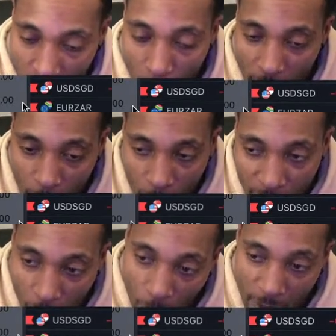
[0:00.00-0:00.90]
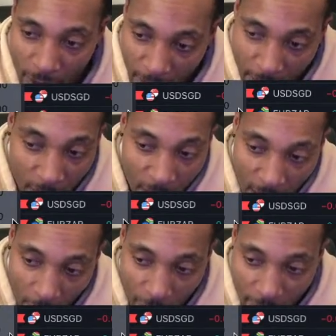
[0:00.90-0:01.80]
The market won't be open, and
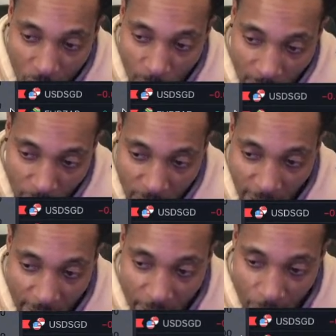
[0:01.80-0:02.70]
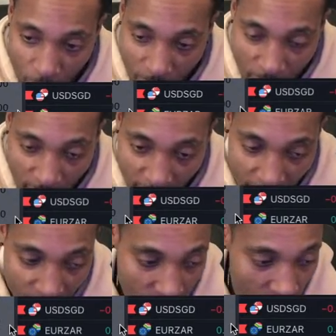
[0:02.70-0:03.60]
I don't think too much will change within the next